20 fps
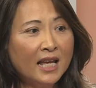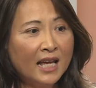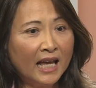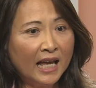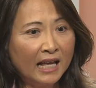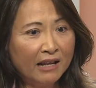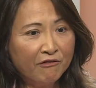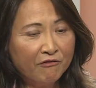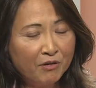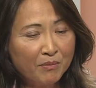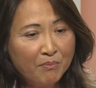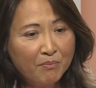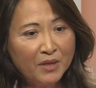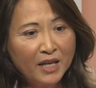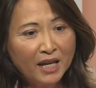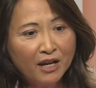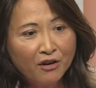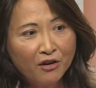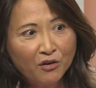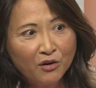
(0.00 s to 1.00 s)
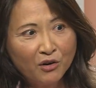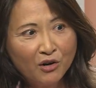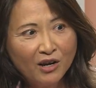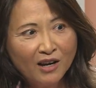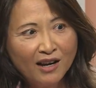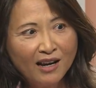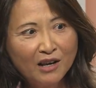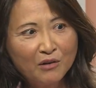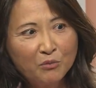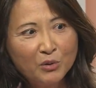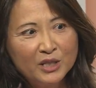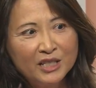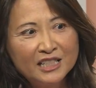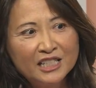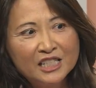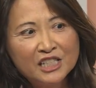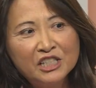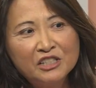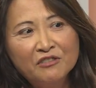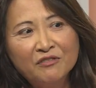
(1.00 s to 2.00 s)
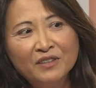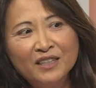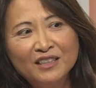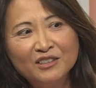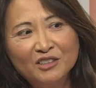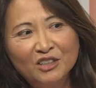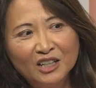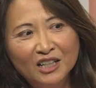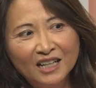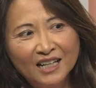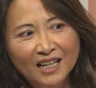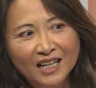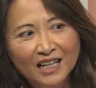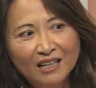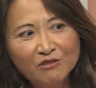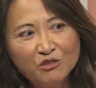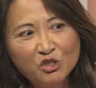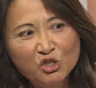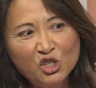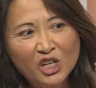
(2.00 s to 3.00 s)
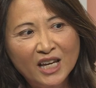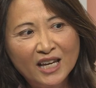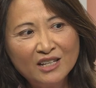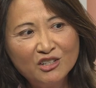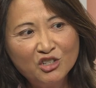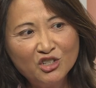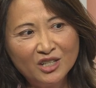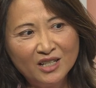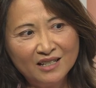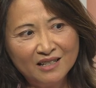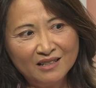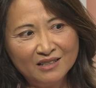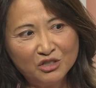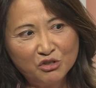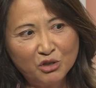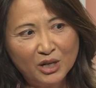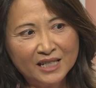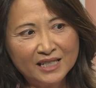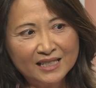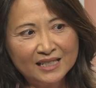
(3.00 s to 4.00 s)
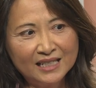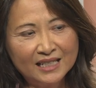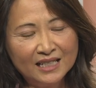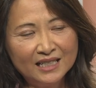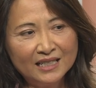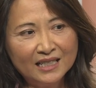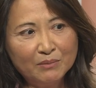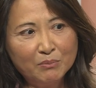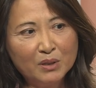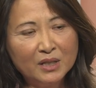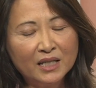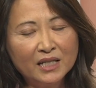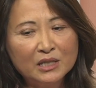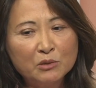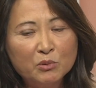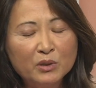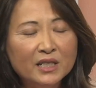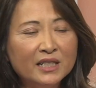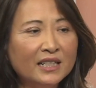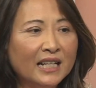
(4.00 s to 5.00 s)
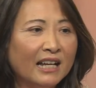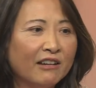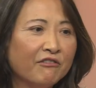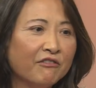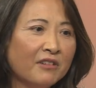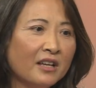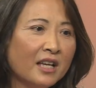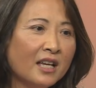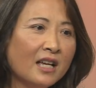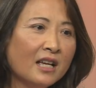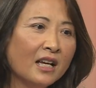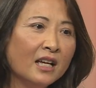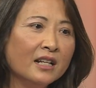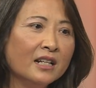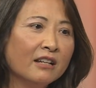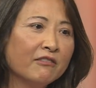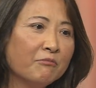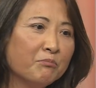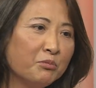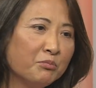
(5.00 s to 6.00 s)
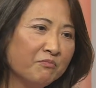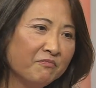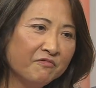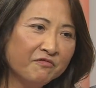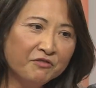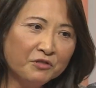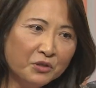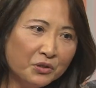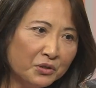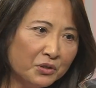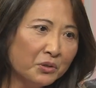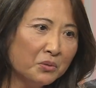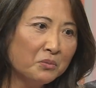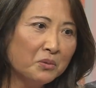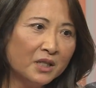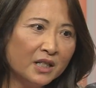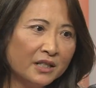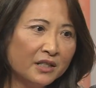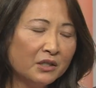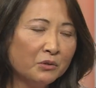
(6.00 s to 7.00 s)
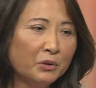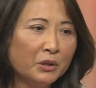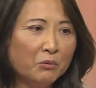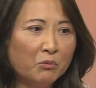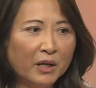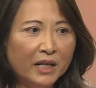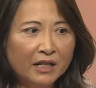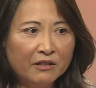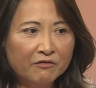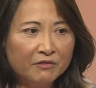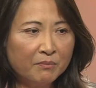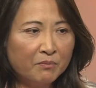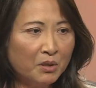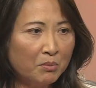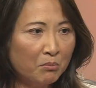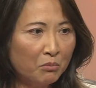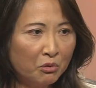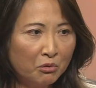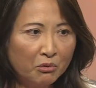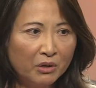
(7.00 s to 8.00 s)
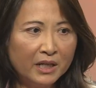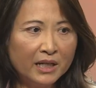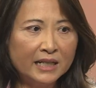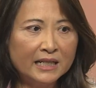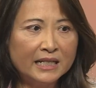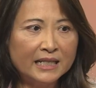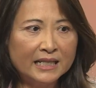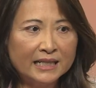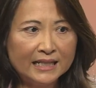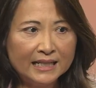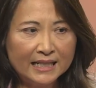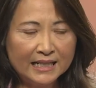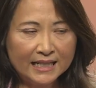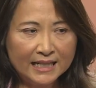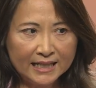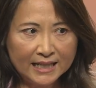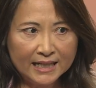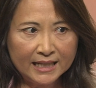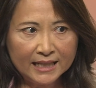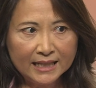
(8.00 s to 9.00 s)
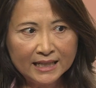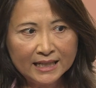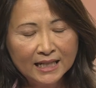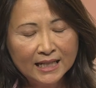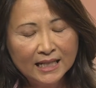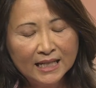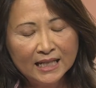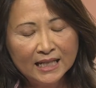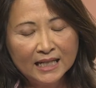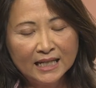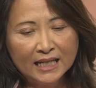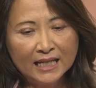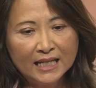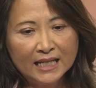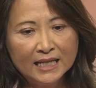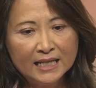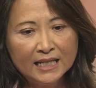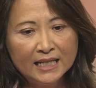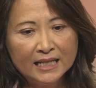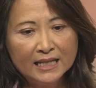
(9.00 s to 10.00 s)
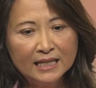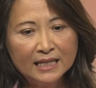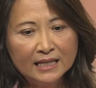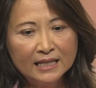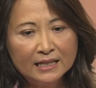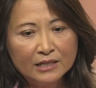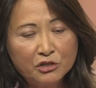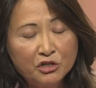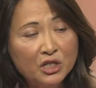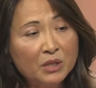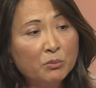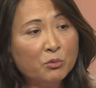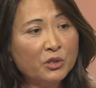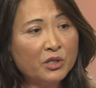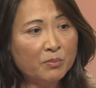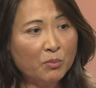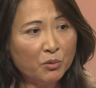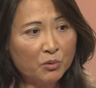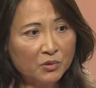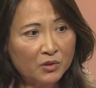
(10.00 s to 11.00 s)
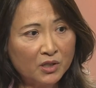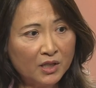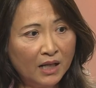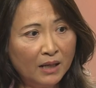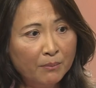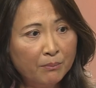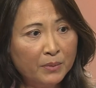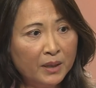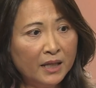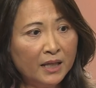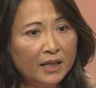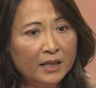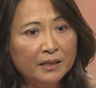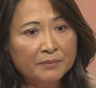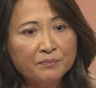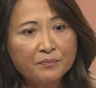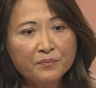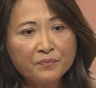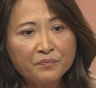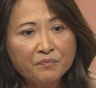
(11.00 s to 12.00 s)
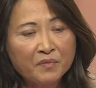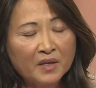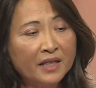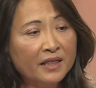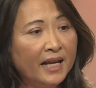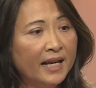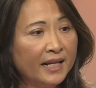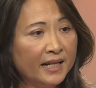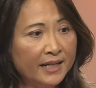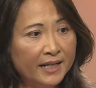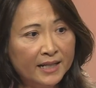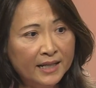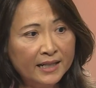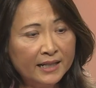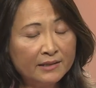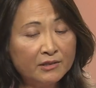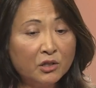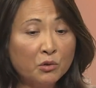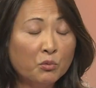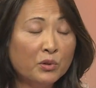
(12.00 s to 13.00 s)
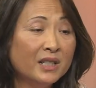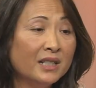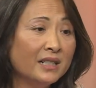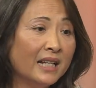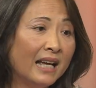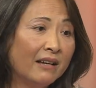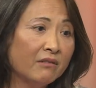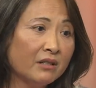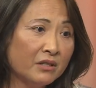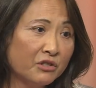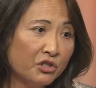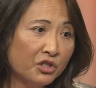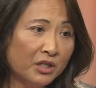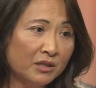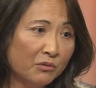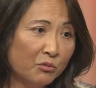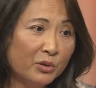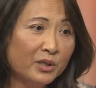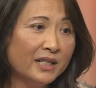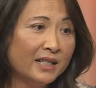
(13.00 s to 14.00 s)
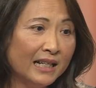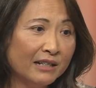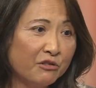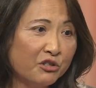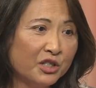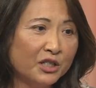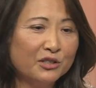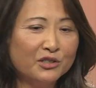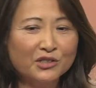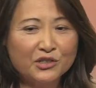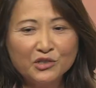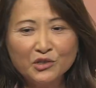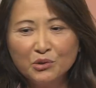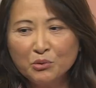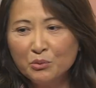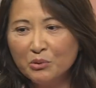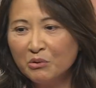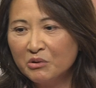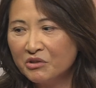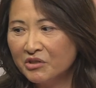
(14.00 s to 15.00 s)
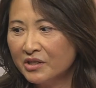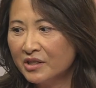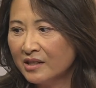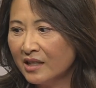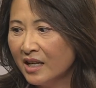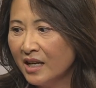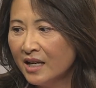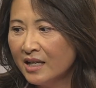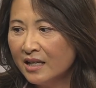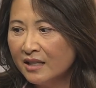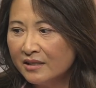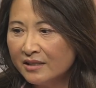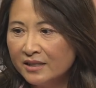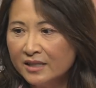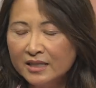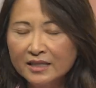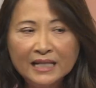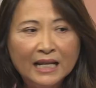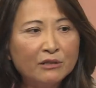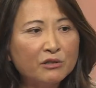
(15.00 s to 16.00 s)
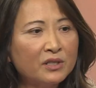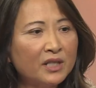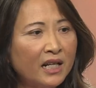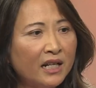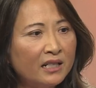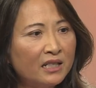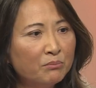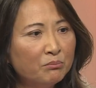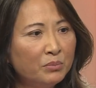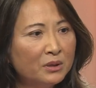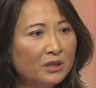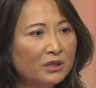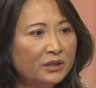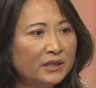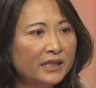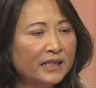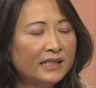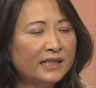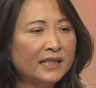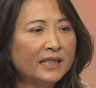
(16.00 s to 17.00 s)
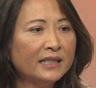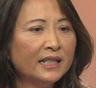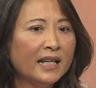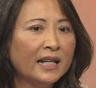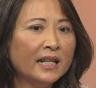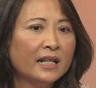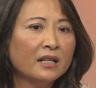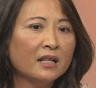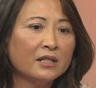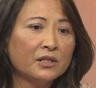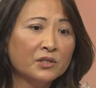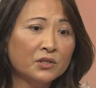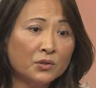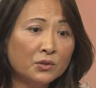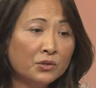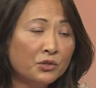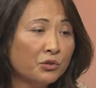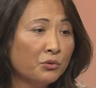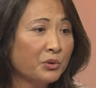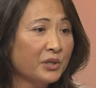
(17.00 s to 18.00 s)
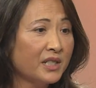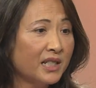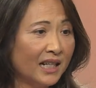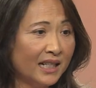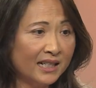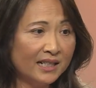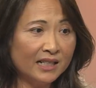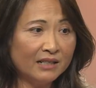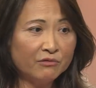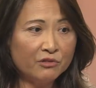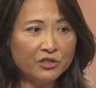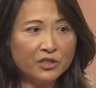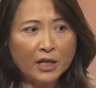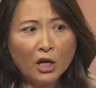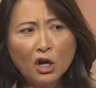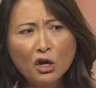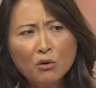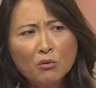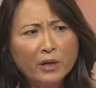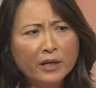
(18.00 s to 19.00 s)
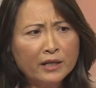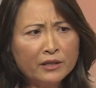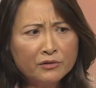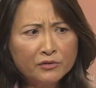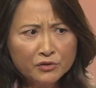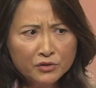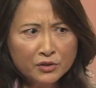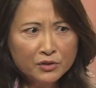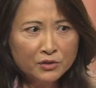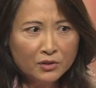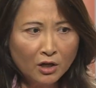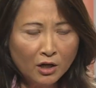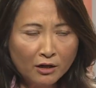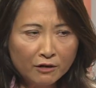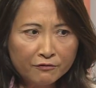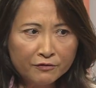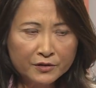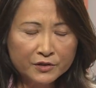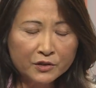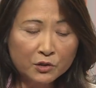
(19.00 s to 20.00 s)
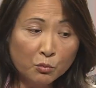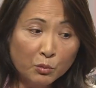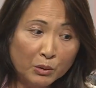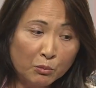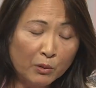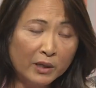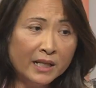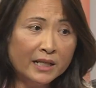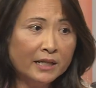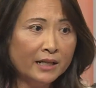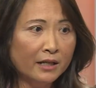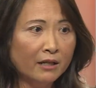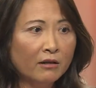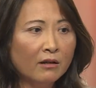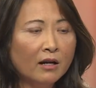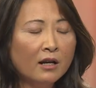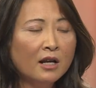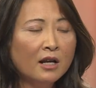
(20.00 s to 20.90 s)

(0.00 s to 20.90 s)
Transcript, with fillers: And from there, we could just feel our lives changing drastically because mm -hmm. we mm-hmm. didn't have enough food or water. We waited from the morning to night, and then the ship was supposed to come in that night, and so we didn't have a we didn't have shelter, so we were just sitting outside of the buildings. And then a soldier was kind enough to say, "Oh, here this is the office," so we went in there.